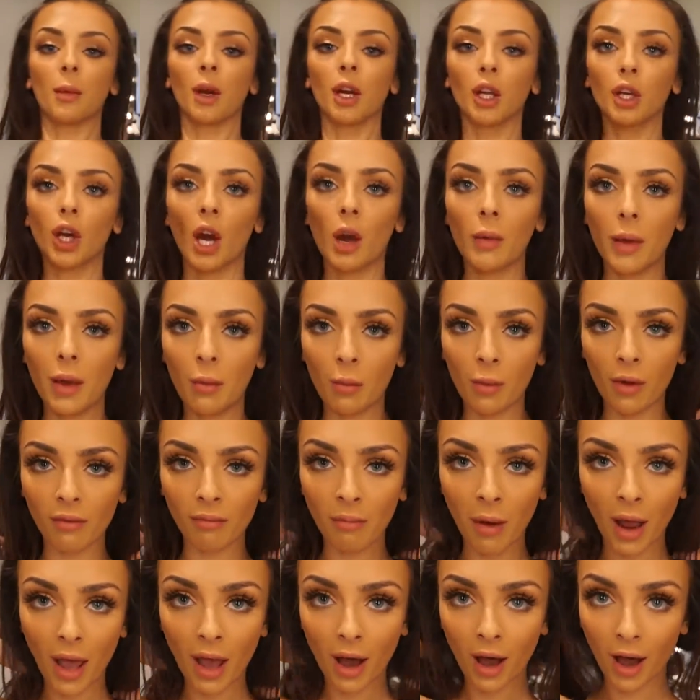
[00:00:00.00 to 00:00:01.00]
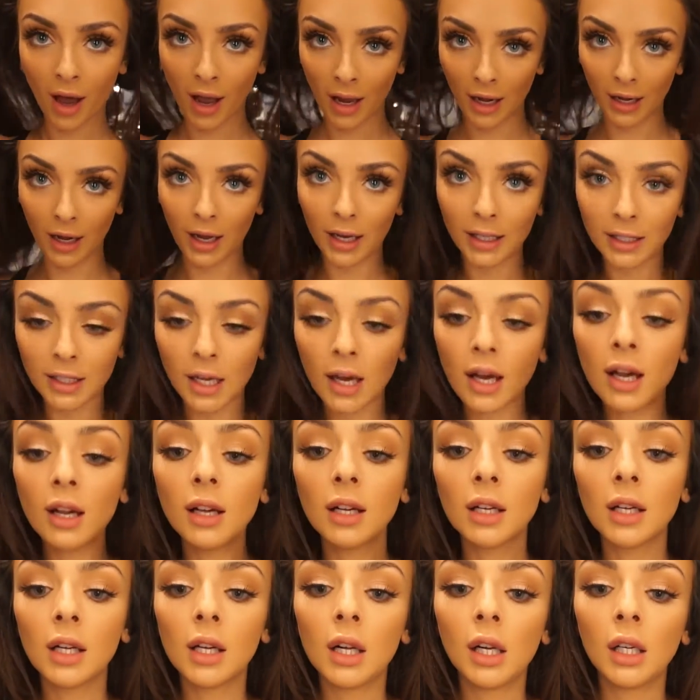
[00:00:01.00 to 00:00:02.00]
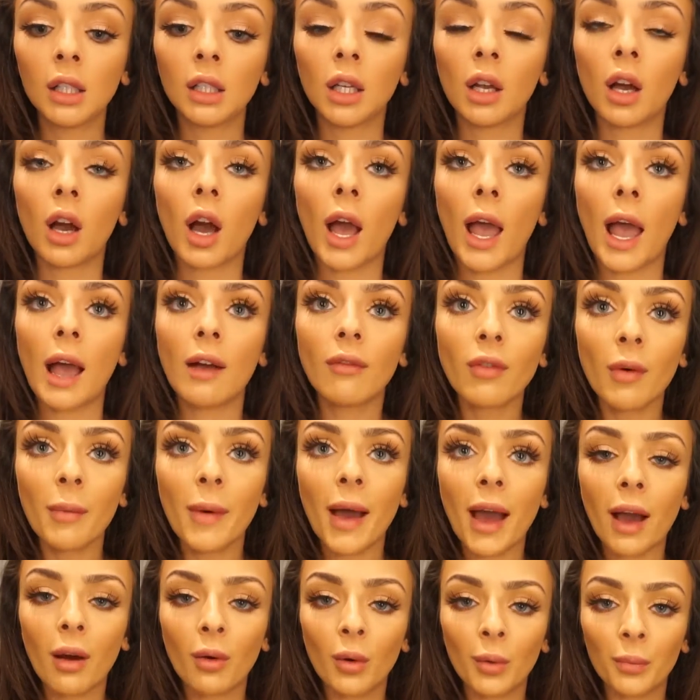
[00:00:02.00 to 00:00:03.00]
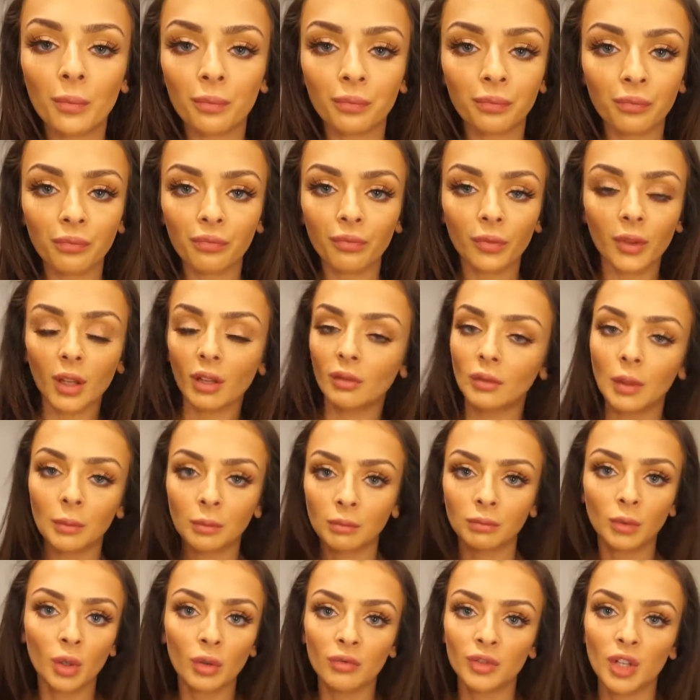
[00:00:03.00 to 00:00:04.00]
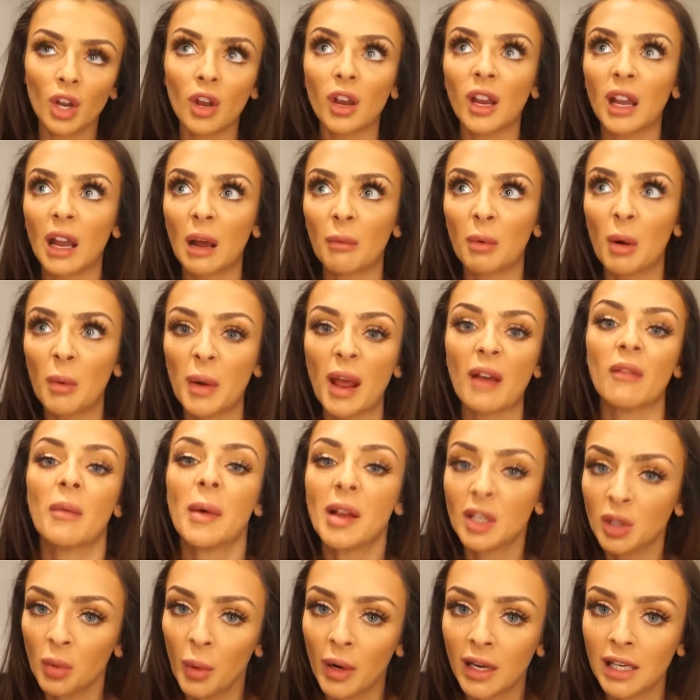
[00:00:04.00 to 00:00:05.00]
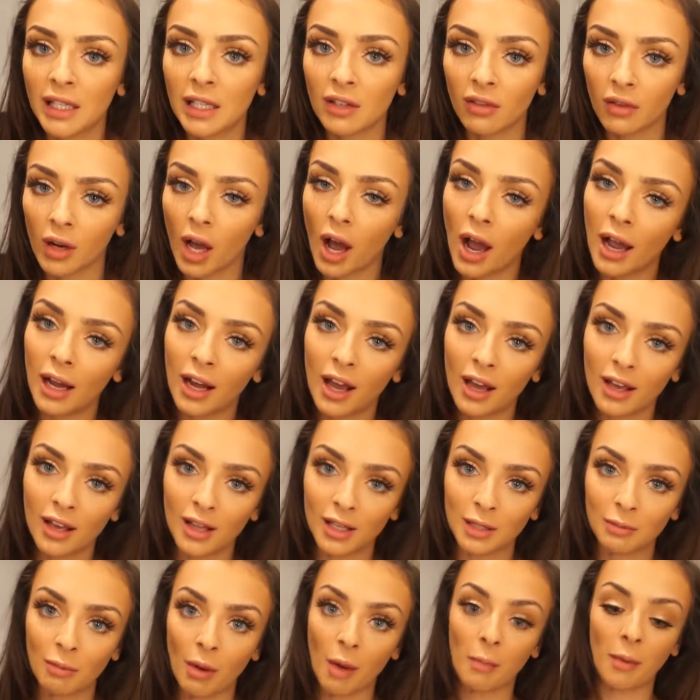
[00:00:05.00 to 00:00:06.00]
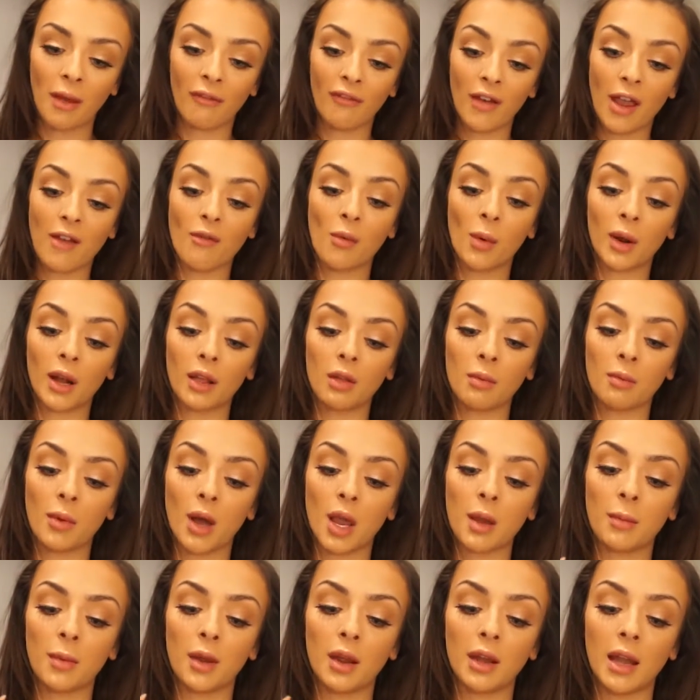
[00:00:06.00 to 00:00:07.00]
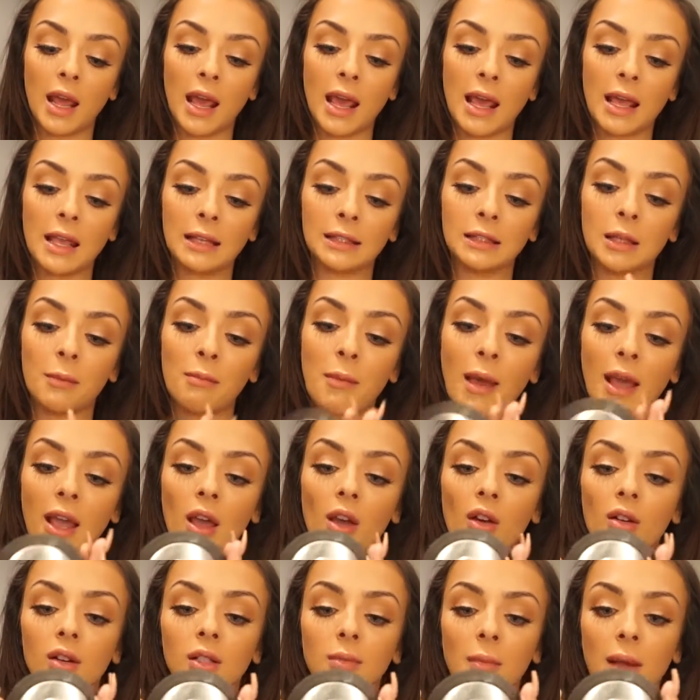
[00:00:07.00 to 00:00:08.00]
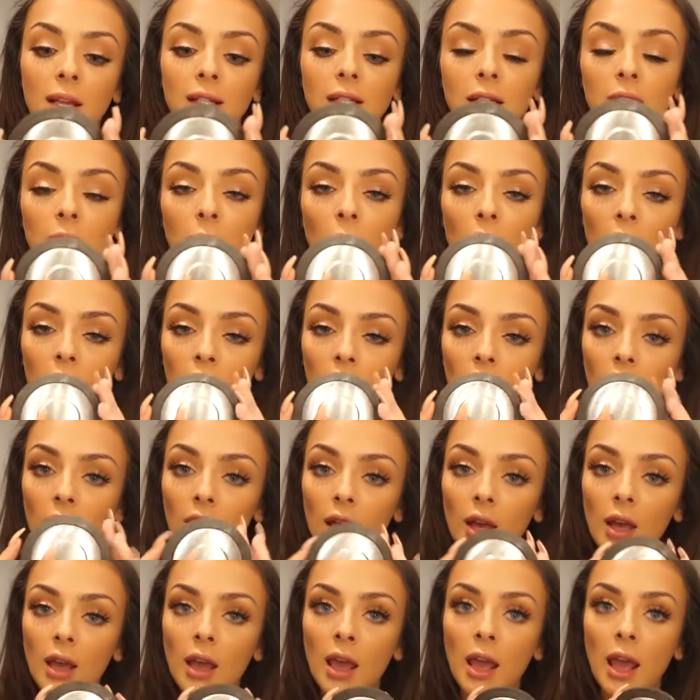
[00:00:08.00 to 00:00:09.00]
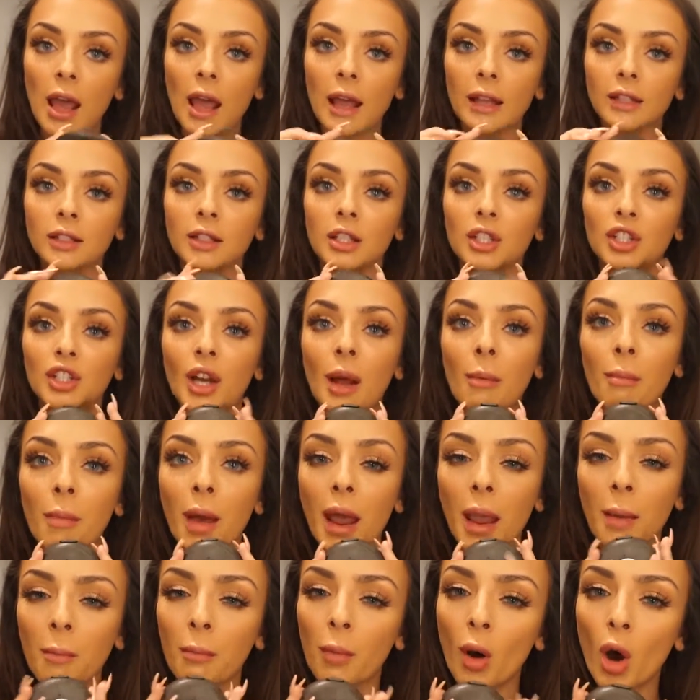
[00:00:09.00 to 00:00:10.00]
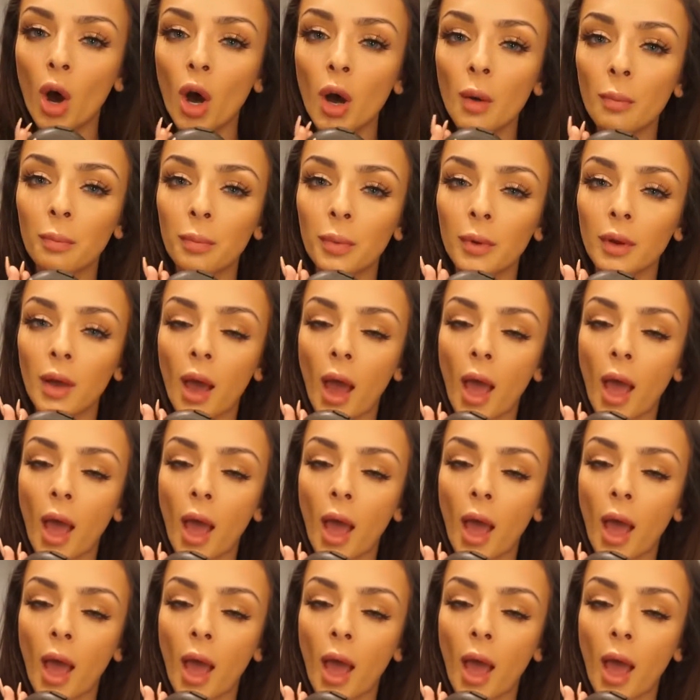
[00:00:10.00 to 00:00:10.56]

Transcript: I'm going to go in with my highlighter. I have about, I'm not even joking, I probably have about 20 different highlighters, but my favourite one at the moment is the BECCA Cosmetics one. It's the Champagne Pop.